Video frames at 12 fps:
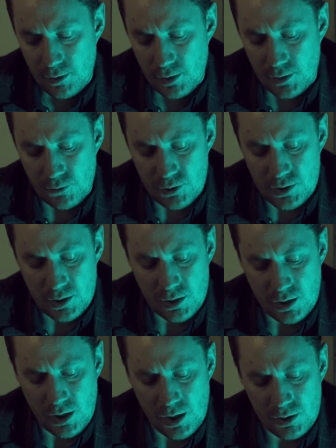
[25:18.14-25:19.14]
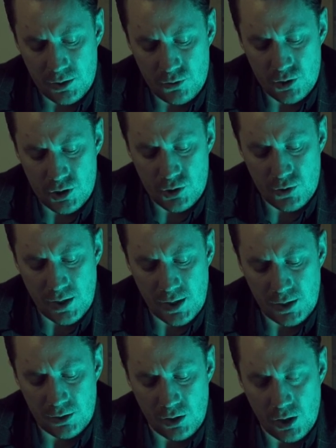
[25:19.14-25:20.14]
It was an
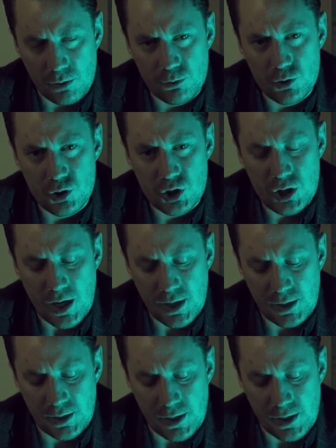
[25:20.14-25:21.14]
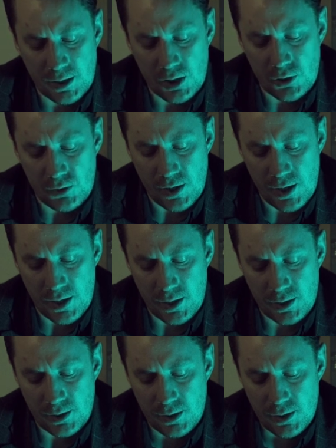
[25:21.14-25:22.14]
unrestrained, almost childlike
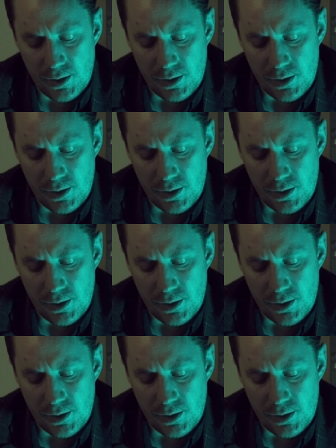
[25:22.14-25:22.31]
crying,